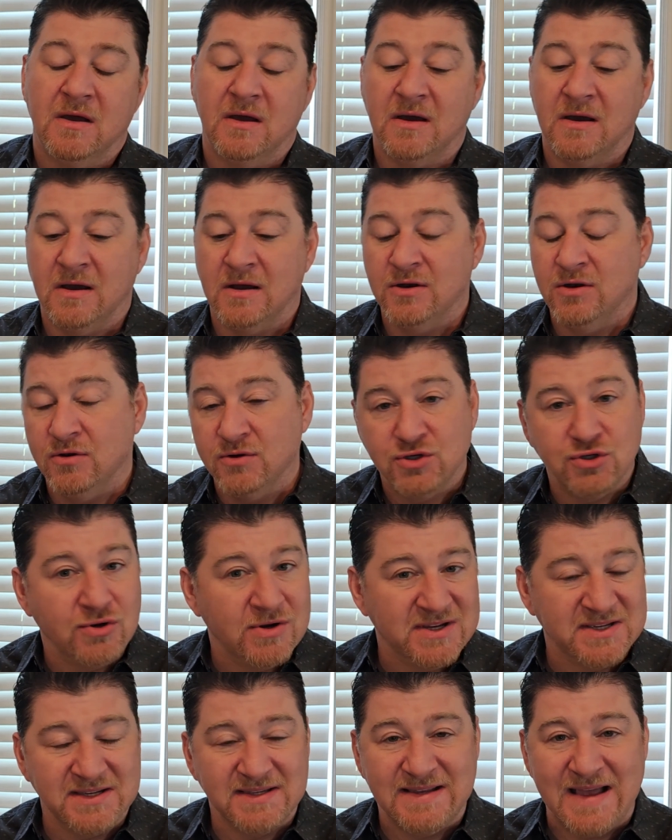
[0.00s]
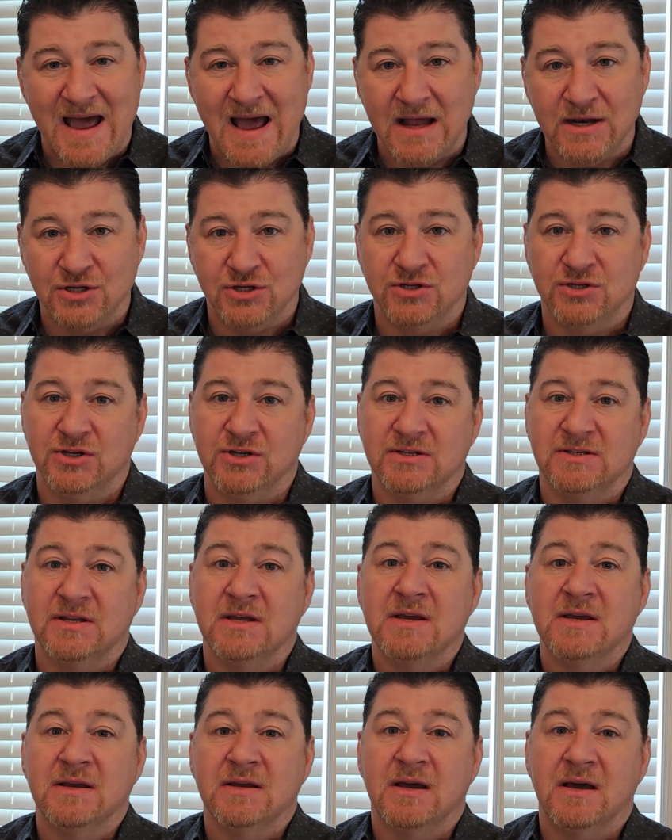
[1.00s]
No strings attached.
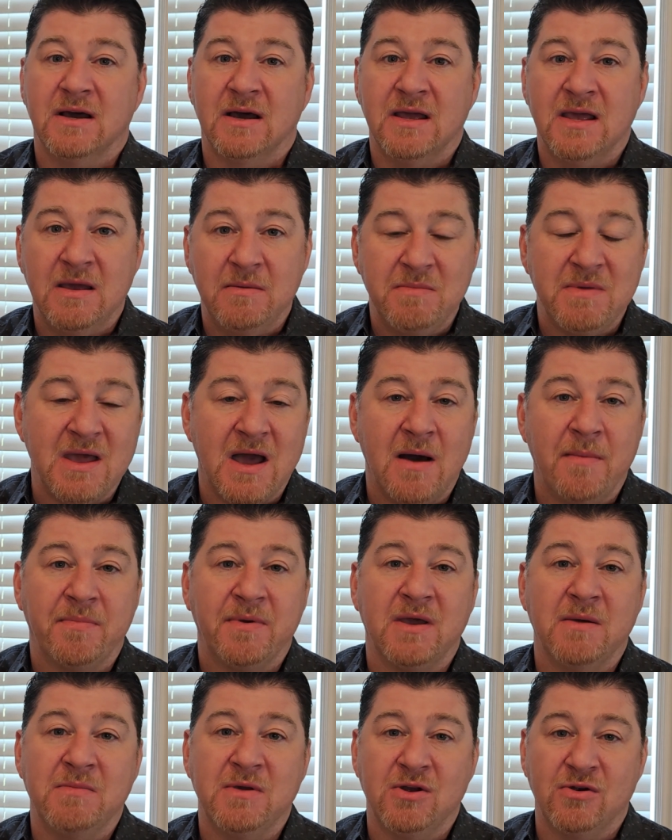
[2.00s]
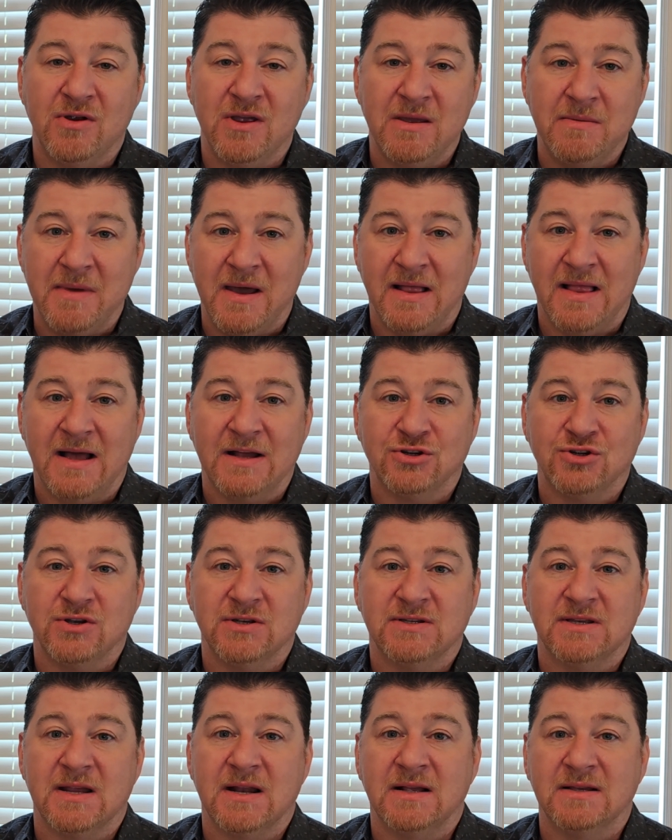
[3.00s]
Just hit me up, give me your email
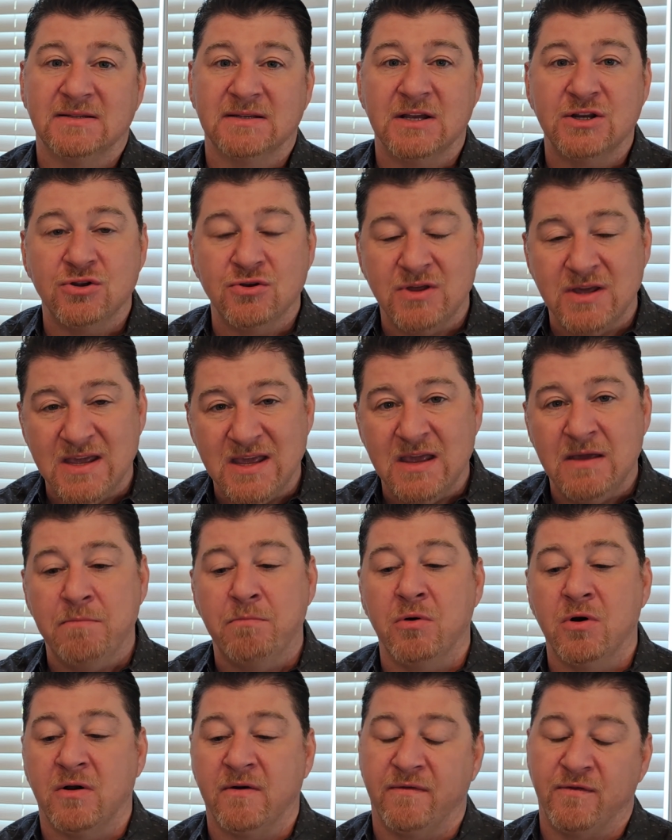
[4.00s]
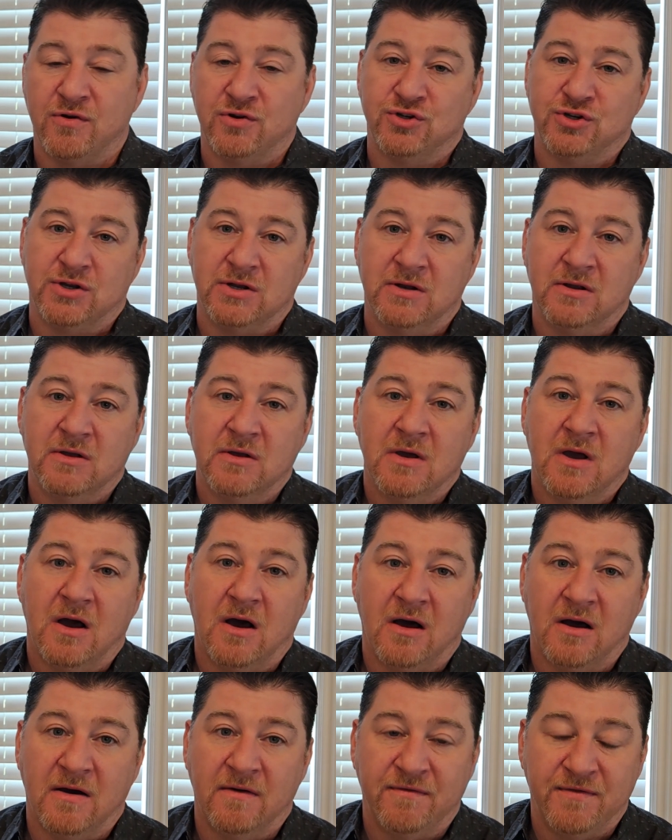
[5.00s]
address, and I'll send you the ebook version
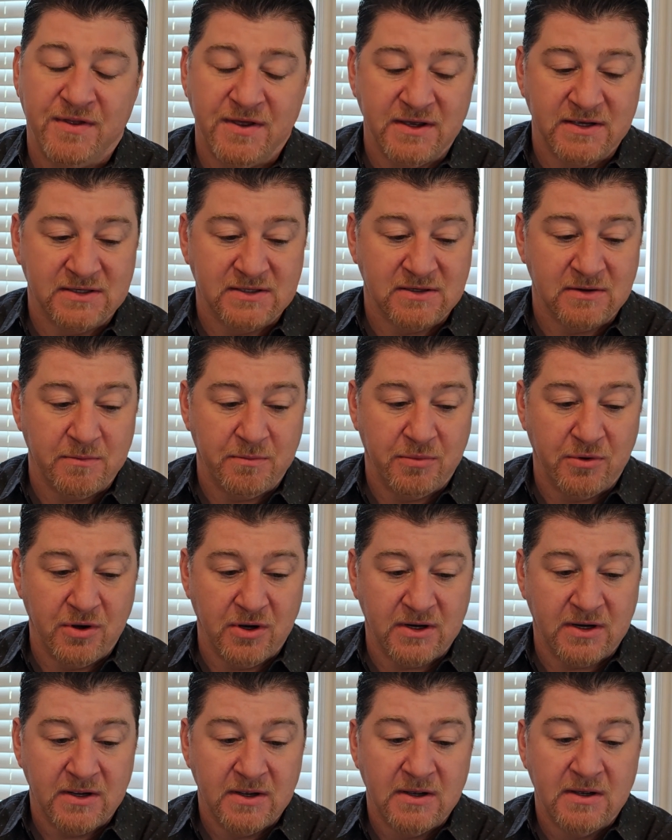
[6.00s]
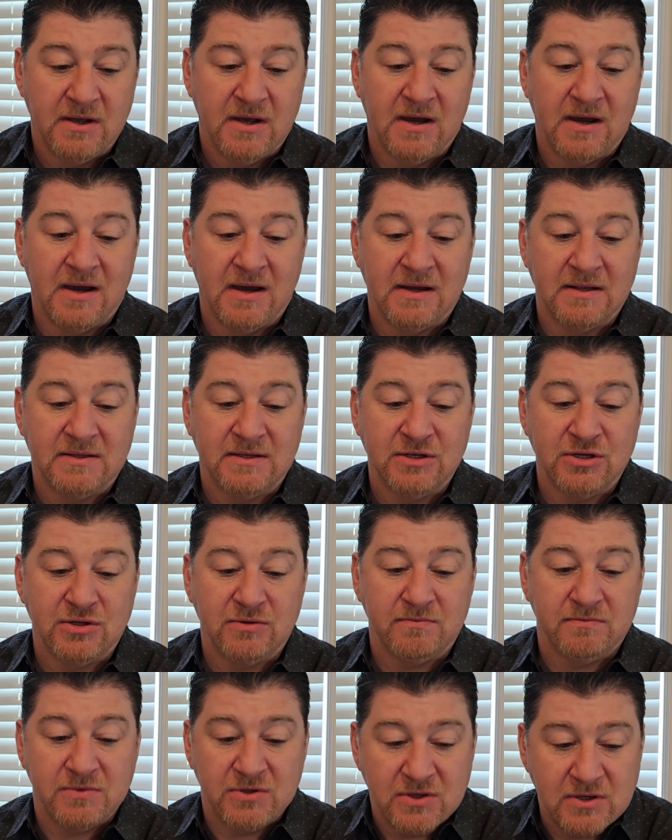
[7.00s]
of this book to
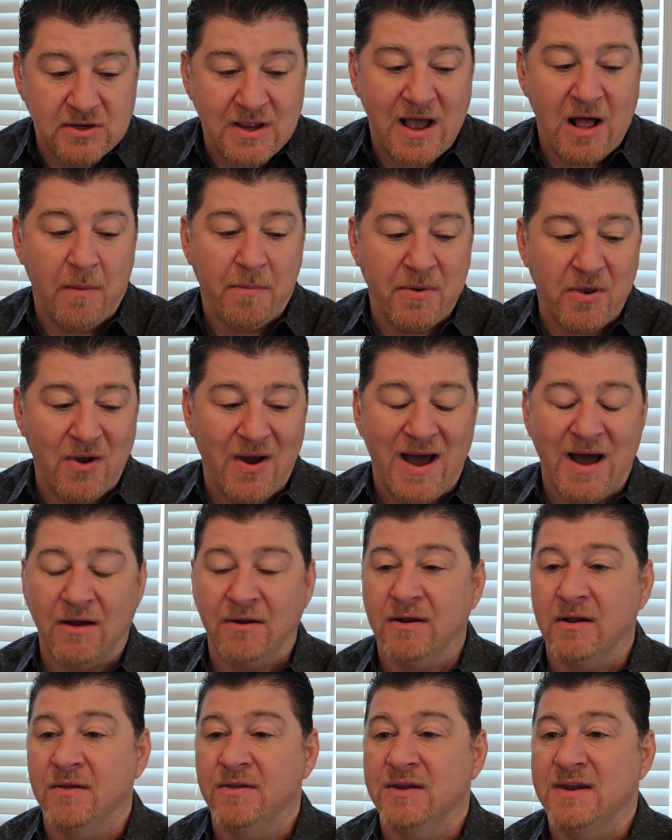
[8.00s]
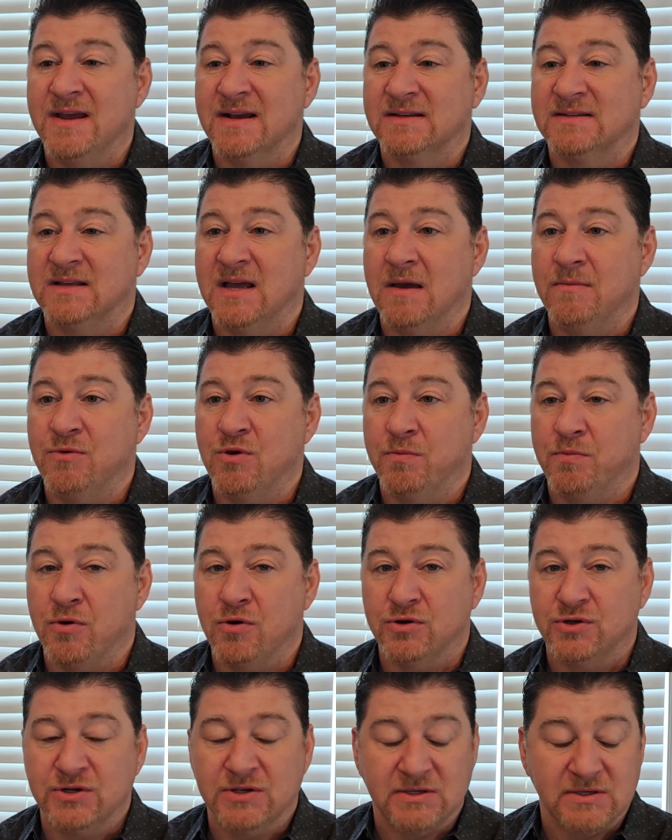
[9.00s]
help you out the next time you
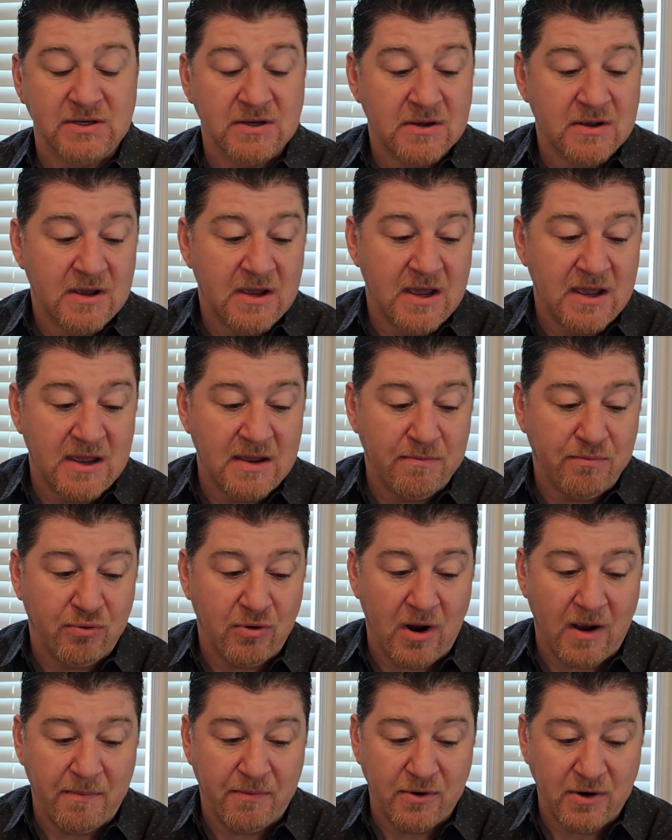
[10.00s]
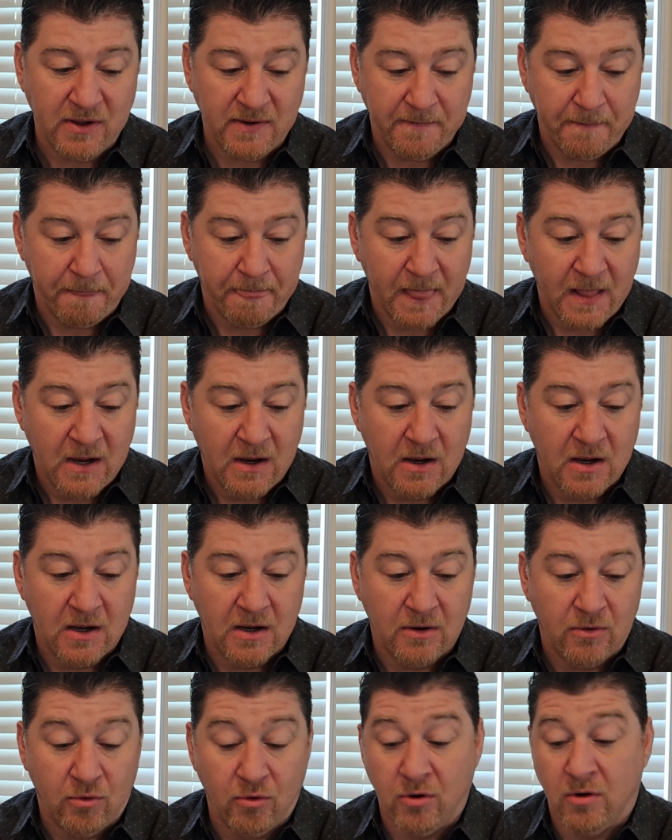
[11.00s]
purchase a property
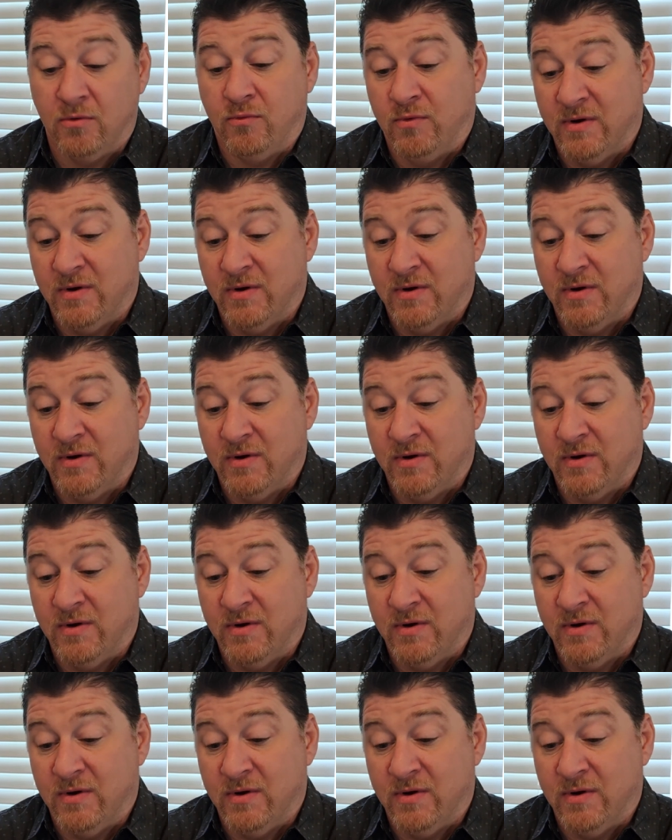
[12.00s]
or